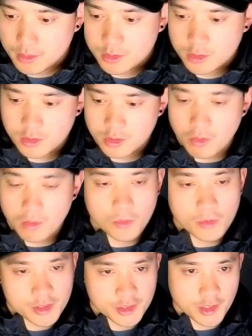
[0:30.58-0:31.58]
So I'm going to
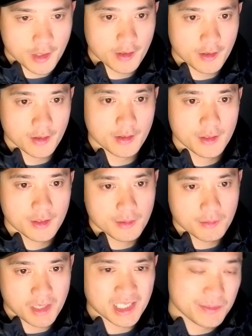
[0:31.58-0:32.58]
share
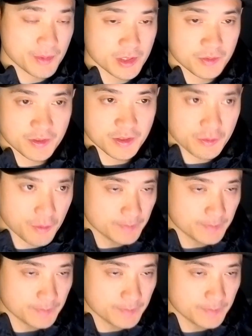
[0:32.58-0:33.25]
my experience with this one.